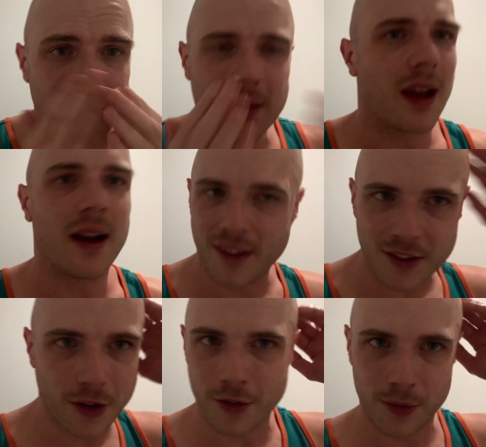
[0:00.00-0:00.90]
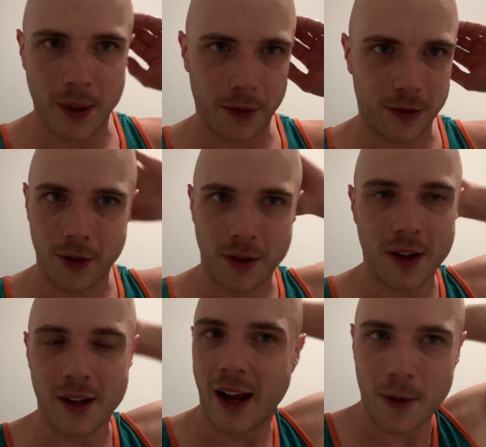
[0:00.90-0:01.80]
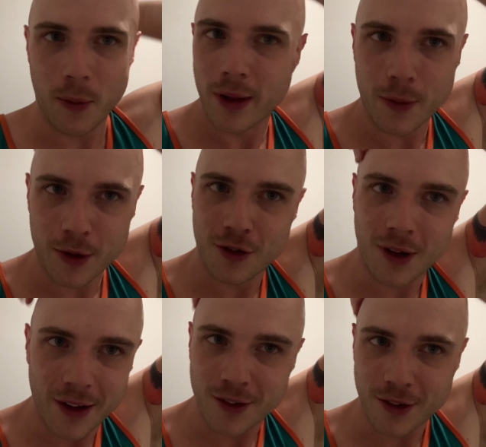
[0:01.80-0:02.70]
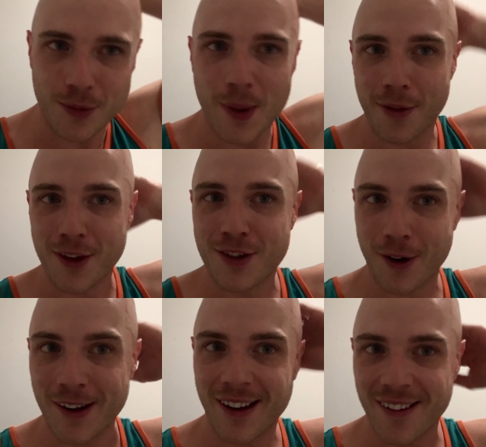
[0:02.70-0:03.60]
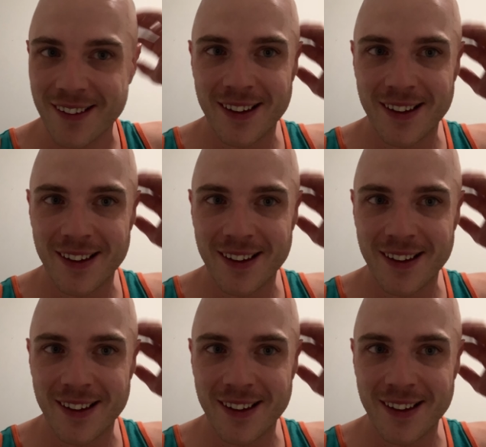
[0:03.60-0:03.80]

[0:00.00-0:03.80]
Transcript: God, this all smells so good. I really wish you guys could smell this right now.